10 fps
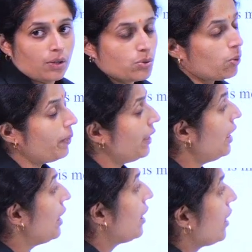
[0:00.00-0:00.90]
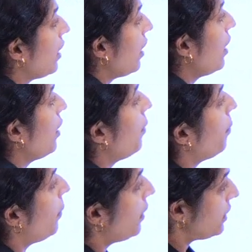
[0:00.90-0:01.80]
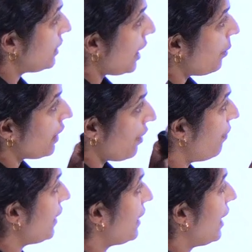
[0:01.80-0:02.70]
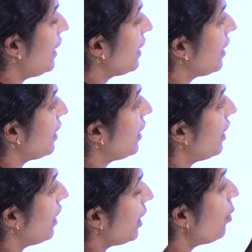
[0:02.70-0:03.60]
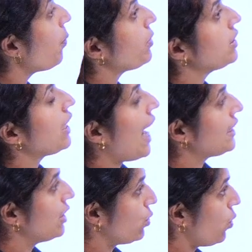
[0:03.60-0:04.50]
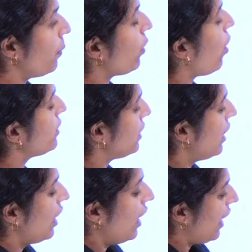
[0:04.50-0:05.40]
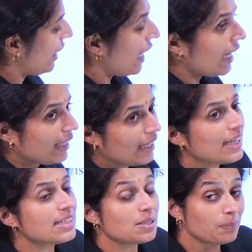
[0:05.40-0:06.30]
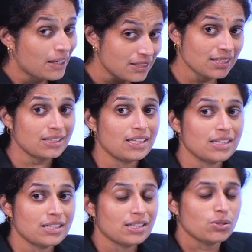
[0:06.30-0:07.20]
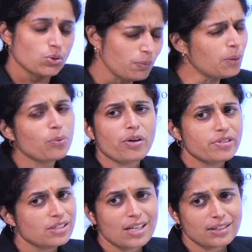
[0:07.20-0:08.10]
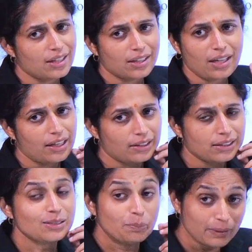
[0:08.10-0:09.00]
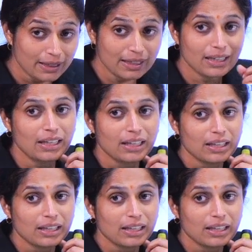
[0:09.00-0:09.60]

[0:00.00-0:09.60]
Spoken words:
so many persons are being affected, criminal procedure has its role, because like arrest, maintenance, so many provisions are there regarding this, bail,